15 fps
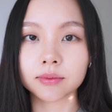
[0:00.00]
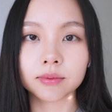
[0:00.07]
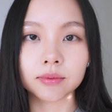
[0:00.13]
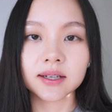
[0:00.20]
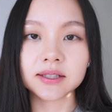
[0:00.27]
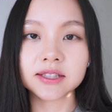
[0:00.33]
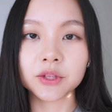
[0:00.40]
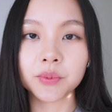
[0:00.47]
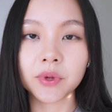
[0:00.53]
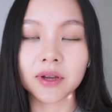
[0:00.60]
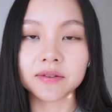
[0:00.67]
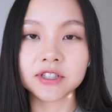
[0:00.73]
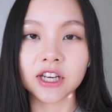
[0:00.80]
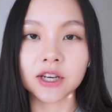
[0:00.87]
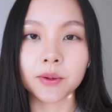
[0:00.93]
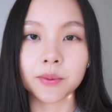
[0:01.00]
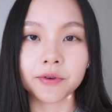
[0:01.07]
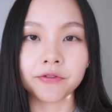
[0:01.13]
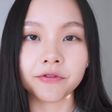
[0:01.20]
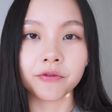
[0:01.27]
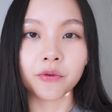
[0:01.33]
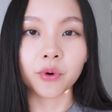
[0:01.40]
Next up, we have shade number
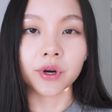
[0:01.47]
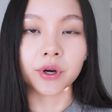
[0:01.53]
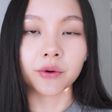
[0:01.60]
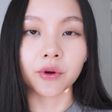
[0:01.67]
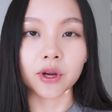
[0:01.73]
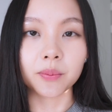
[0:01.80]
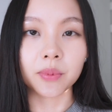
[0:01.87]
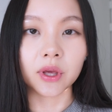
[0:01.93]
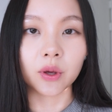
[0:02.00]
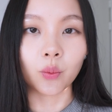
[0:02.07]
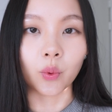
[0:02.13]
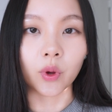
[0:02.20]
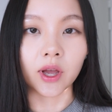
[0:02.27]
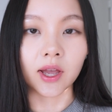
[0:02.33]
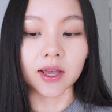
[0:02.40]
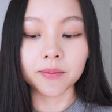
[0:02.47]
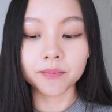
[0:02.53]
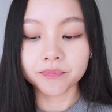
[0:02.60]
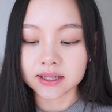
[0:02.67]
4, Grapey Way.